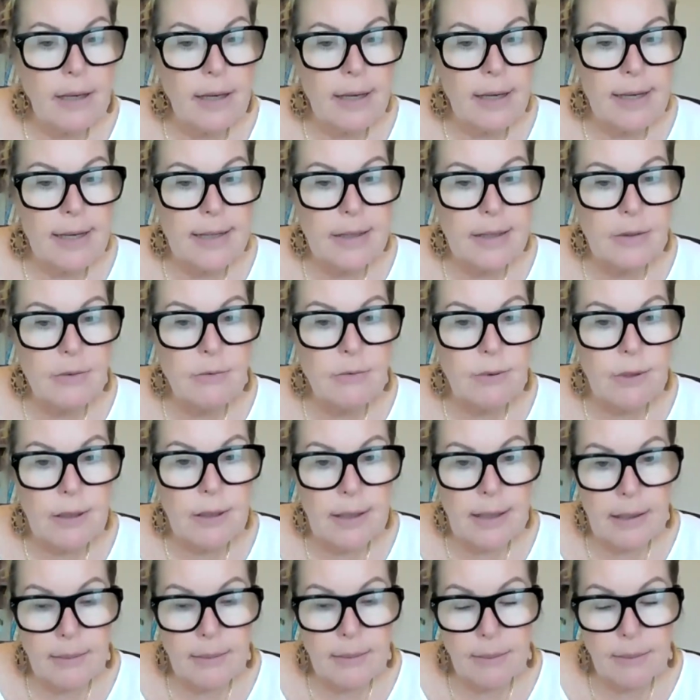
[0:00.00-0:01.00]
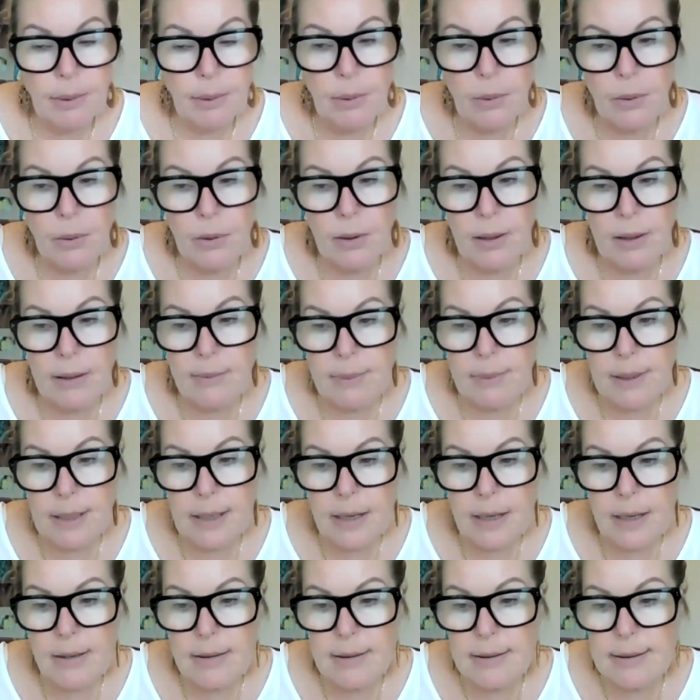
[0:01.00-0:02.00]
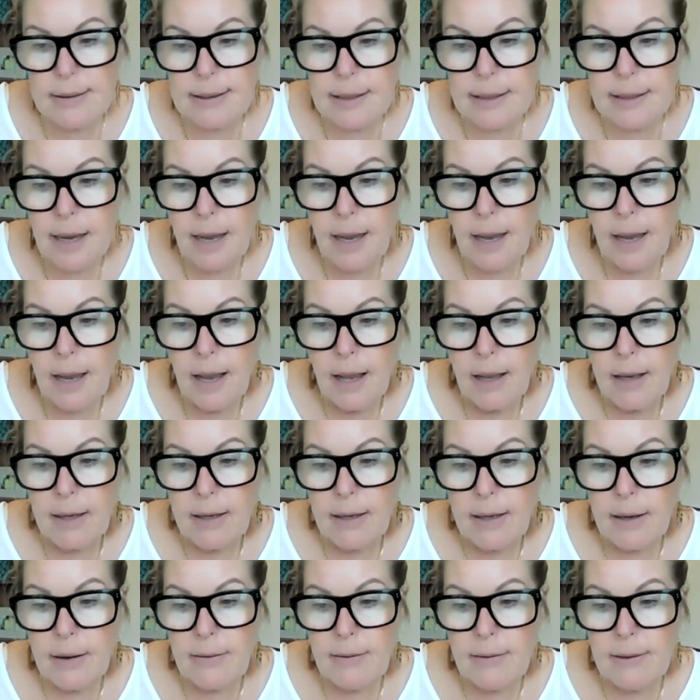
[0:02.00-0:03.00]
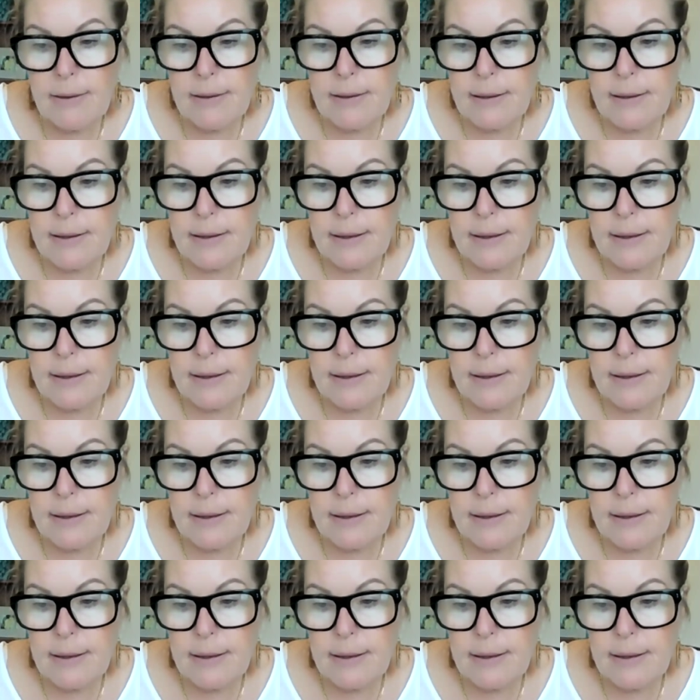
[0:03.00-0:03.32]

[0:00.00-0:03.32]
it is really important, because you know,